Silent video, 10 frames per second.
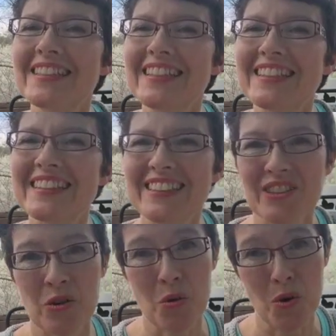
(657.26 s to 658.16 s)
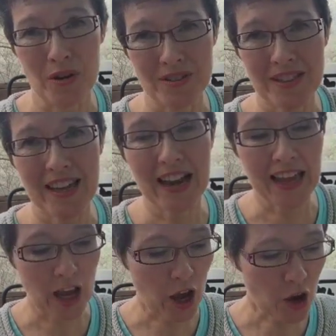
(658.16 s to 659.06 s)
in the course, and
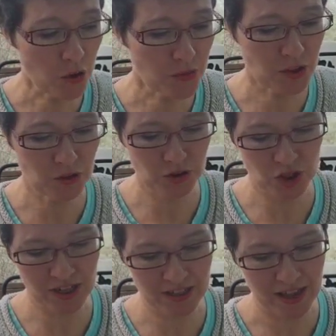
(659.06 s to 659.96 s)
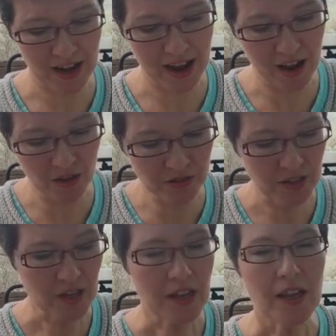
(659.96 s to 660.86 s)
I hope that you'll check that out.